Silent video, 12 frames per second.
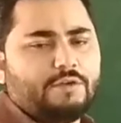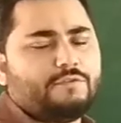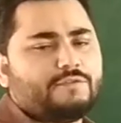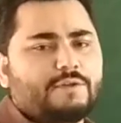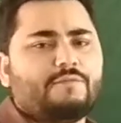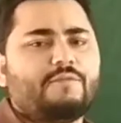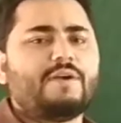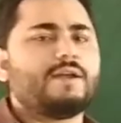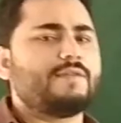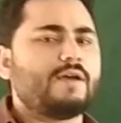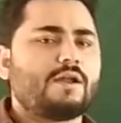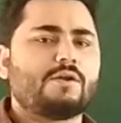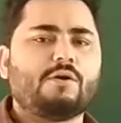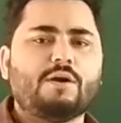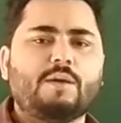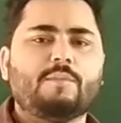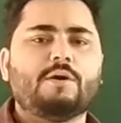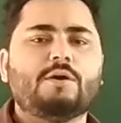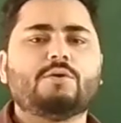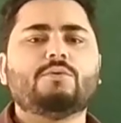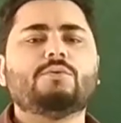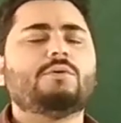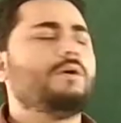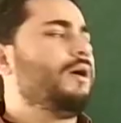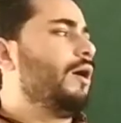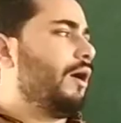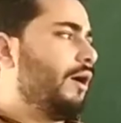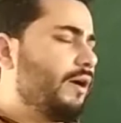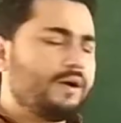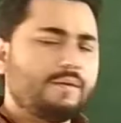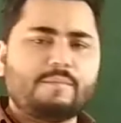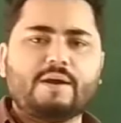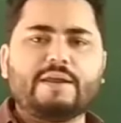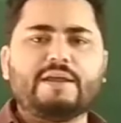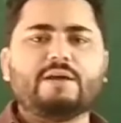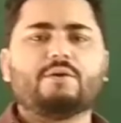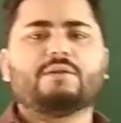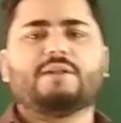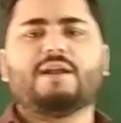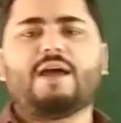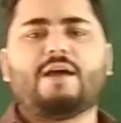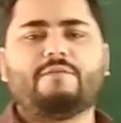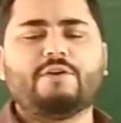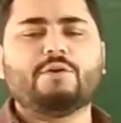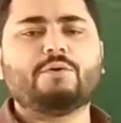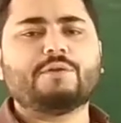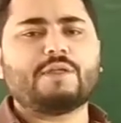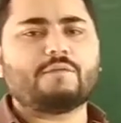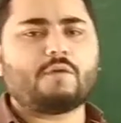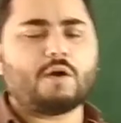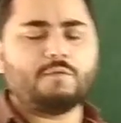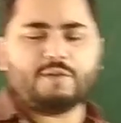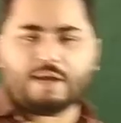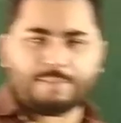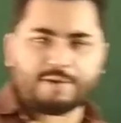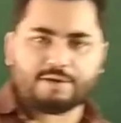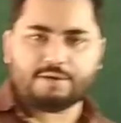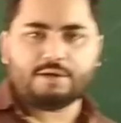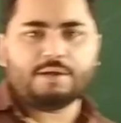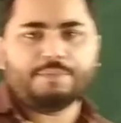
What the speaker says: If somewhere they are not able to earn money or their livelihood, then what will happen?